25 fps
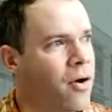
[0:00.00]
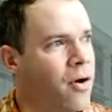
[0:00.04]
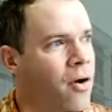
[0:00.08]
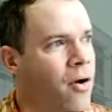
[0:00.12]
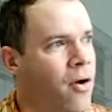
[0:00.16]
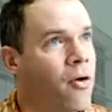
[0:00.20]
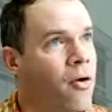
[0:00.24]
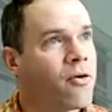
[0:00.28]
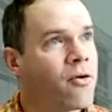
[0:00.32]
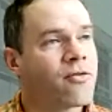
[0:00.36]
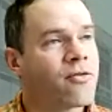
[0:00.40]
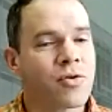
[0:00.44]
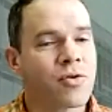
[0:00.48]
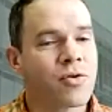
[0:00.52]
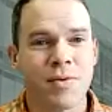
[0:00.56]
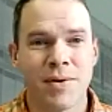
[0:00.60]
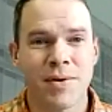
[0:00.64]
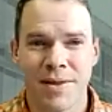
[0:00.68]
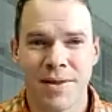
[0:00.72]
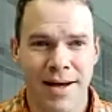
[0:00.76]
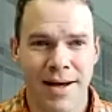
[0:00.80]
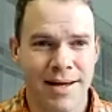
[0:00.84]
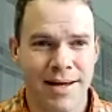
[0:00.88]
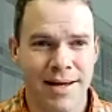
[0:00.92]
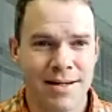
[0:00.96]
over
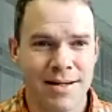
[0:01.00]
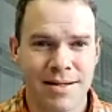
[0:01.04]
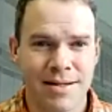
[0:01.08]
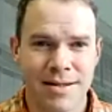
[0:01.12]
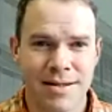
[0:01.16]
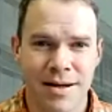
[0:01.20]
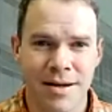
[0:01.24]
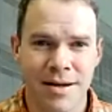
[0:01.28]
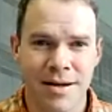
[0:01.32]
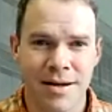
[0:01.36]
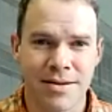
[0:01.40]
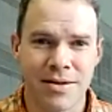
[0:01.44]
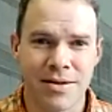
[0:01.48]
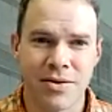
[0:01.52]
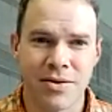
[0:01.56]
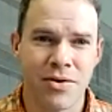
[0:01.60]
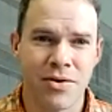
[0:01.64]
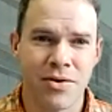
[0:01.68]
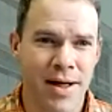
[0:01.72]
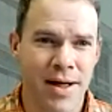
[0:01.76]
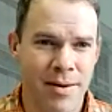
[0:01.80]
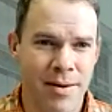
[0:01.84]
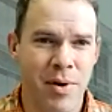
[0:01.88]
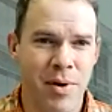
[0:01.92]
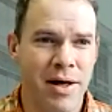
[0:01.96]
reliance on the
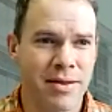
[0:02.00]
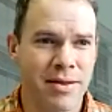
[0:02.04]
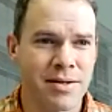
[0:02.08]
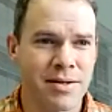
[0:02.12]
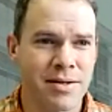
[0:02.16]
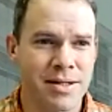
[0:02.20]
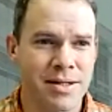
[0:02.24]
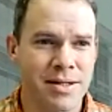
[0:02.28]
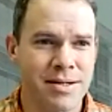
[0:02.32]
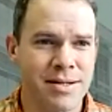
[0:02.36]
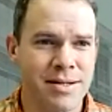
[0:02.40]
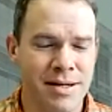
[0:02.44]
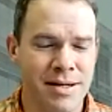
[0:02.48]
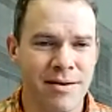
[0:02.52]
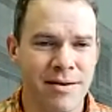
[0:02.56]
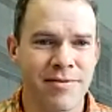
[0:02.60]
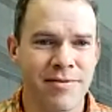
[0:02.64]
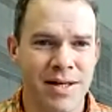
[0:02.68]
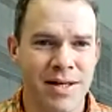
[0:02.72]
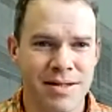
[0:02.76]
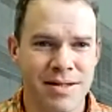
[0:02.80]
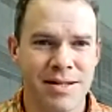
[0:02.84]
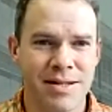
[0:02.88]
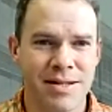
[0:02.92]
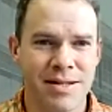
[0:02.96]
null hypothesis
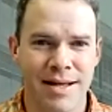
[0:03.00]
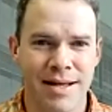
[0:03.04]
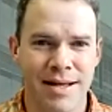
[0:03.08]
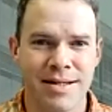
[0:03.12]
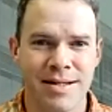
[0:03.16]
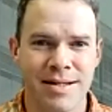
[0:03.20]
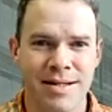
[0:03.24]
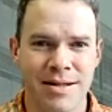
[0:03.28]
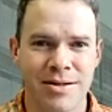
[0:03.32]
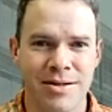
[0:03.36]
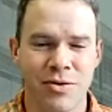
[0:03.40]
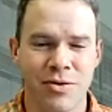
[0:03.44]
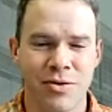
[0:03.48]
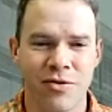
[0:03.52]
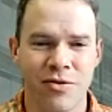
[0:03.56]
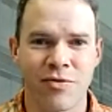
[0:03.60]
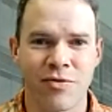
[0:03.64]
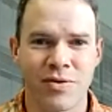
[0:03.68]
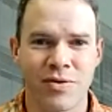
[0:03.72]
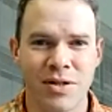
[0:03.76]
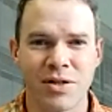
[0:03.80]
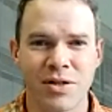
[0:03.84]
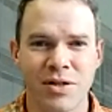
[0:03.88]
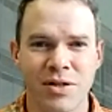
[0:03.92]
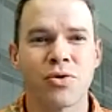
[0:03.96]
significance testing, sort
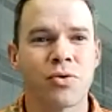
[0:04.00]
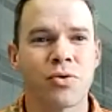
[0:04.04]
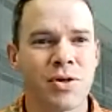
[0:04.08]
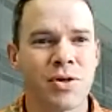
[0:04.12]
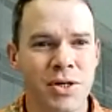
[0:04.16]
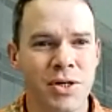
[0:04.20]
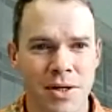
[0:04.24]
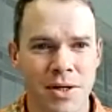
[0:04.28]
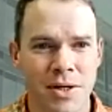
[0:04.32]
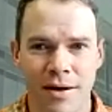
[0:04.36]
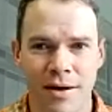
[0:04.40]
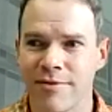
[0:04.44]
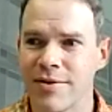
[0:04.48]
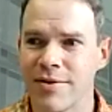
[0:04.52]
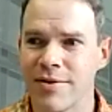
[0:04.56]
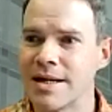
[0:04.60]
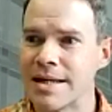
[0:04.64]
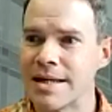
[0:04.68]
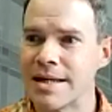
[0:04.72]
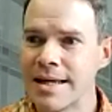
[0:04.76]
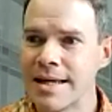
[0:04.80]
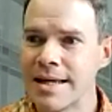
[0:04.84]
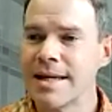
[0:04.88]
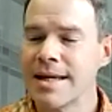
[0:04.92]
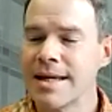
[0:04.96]
of distortion of
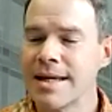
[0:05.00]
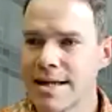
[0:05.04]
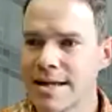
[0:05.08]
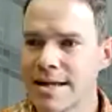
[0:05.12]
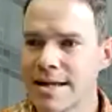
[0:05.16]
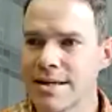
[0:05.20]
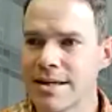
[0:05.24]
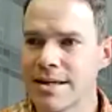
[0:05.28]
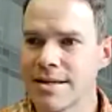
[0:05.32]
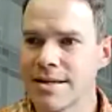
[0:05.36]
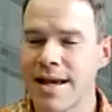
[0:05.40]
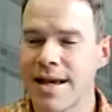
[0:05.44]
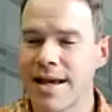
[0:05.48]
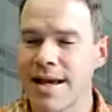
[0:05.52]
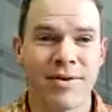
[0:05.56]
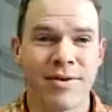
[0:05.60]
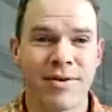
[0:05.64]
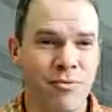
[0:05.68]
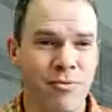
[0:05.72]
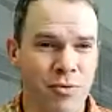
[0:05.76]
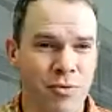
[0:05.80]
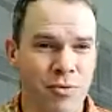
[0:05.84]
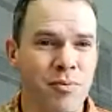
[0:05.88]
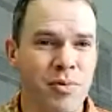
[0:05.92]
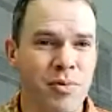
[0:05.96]
it is
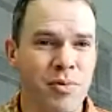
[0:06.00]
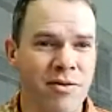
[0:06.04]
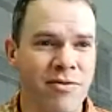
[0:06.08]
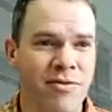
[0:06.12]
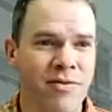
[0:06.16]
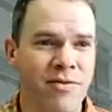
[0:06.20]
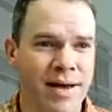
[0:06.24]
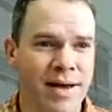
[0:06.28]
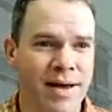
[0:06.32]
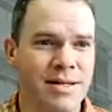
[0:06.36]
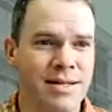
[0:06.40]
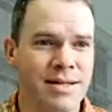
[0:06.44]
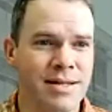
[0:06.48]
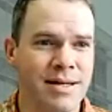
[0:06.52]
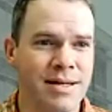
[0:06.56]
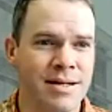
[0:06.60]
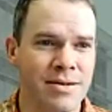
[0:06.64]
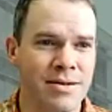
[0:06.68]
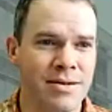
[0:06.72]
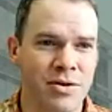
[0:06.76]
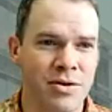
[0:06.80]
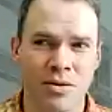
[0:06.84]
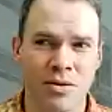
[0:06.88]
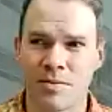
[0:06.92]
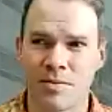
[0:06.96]
having ripple effects in
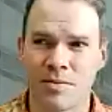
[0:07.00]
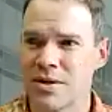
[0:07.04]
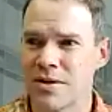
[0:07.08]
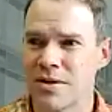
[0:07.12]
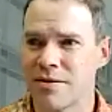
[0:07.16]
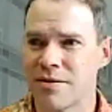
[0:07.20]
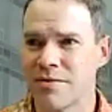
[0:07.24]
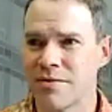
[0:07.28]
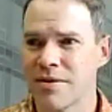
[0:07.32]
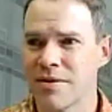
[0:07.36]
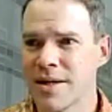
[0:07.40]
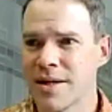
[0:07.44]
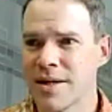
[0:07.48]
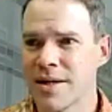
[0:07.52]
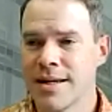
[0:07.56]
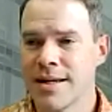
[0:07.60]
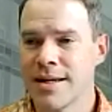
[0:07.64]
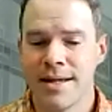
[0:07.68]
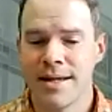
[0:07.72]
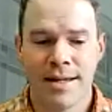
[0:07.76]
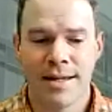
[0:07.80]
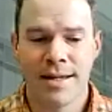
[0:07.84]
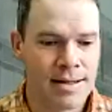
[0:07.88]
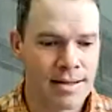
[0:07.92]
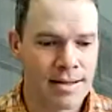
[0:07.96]
terms of
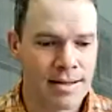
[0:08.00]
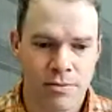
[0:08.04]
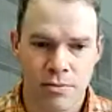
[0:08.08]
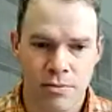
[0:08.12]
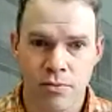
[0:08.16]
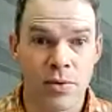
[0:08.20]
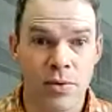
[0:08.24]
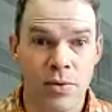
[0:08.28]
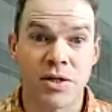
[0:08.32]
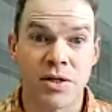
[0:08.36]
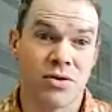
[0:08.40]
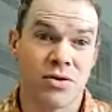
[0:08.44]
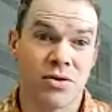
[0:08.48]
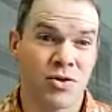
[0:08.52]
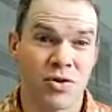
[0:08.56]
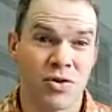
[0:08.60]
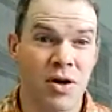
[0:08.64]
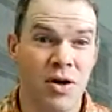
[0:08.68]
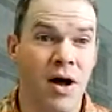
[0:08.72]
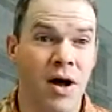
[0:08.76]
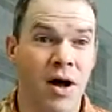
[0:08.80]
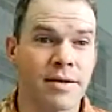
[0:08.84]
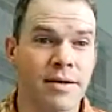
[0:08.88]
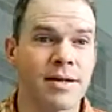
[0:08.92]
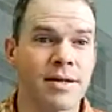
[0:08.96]
researcher
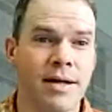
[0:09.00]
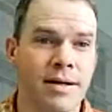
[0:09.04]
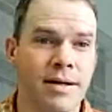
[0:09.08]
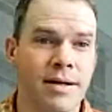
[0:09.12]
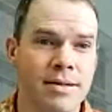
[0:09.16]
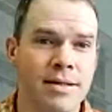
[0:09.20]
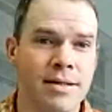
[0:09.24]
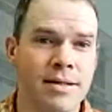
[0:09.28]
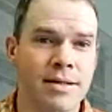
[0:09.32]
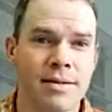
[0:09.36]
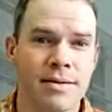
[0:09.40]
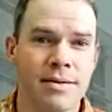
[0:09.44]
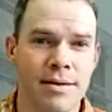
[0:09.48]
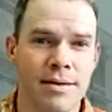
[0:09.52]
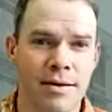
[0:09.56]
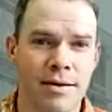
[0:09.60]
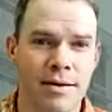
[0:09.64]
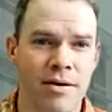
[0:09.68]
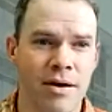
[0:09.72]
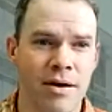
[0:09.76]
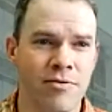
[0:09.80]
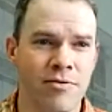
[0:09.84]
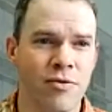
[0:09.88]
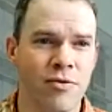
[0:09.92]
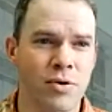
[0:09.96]
conduct,
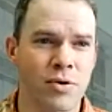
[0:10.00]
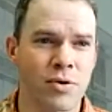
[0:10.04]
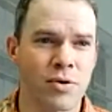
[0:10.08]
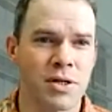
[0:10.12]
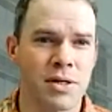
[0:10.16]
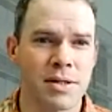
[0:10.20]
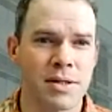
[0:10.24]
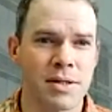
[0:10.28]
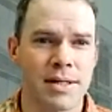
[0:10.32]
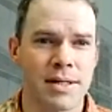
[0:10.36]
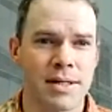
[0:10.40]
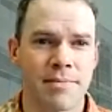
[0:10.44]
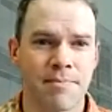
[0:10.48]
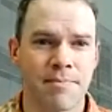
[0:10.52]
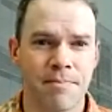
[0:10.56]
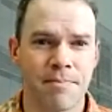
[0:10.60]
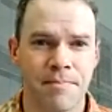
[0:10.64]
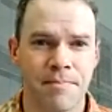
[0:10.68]
unfortunately.